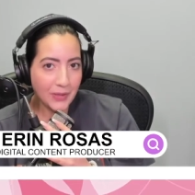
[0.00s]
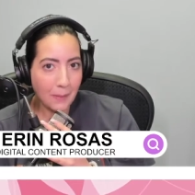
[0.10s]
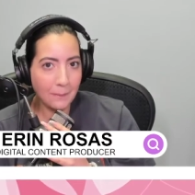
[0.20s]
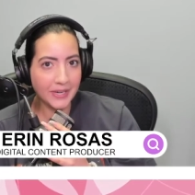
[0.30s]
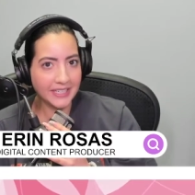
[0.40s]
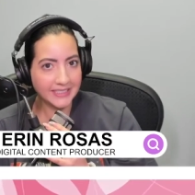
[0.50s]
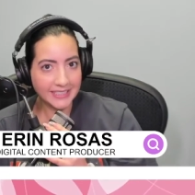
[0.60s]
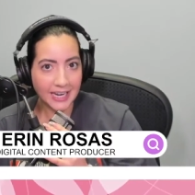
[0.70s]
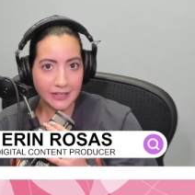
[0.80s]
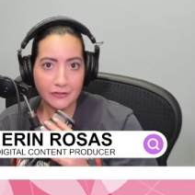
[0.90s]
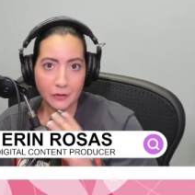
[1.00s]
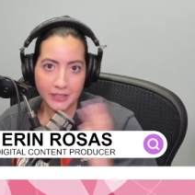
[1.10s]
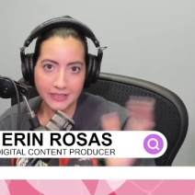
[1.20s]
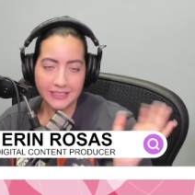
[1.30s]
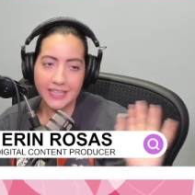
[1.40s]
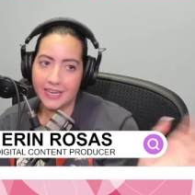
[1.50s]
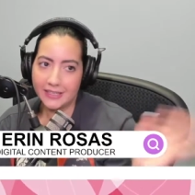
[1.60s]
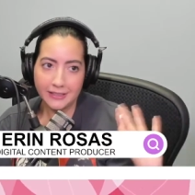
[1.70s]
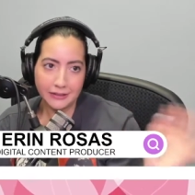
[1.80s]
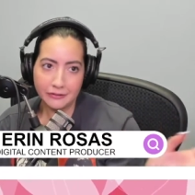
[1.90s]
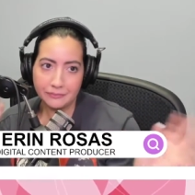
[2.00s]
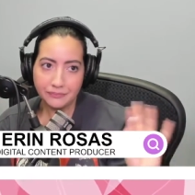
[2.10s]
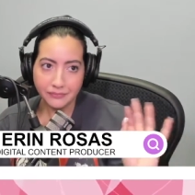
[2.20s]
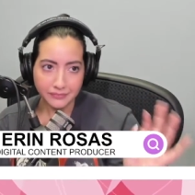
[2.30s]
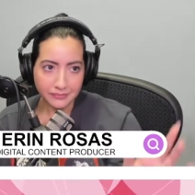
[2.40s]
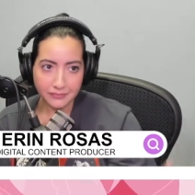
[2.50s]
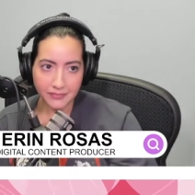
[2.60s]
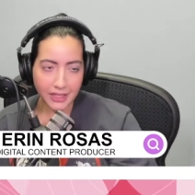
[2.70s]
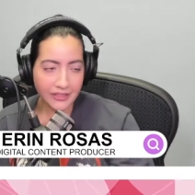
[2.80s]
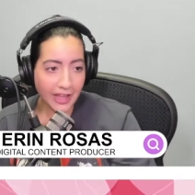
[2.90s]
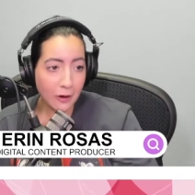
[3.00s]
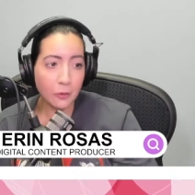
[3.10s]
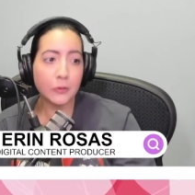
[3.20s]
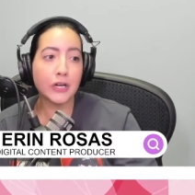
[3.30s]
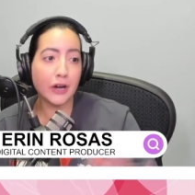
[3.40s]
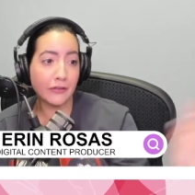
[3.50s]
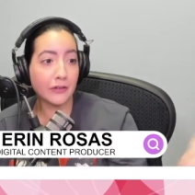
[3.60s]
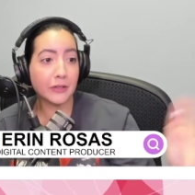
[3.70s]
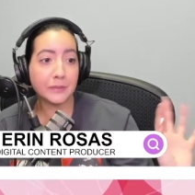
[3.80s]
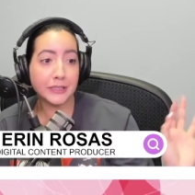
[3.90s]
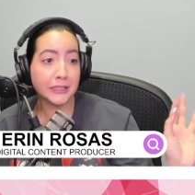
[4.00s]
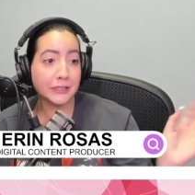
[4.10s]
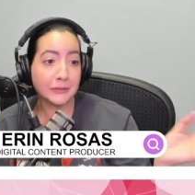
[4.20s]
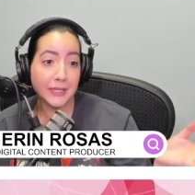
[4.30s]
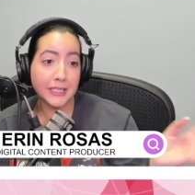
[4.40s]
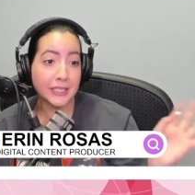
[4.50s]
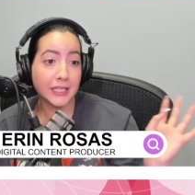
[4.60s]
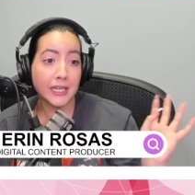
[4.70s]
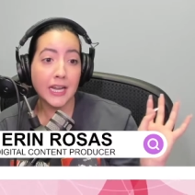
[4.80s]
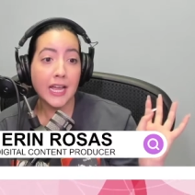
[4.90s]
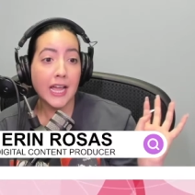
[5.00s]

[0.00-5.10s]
But it's kind of crazy that you know that whole cover up situation.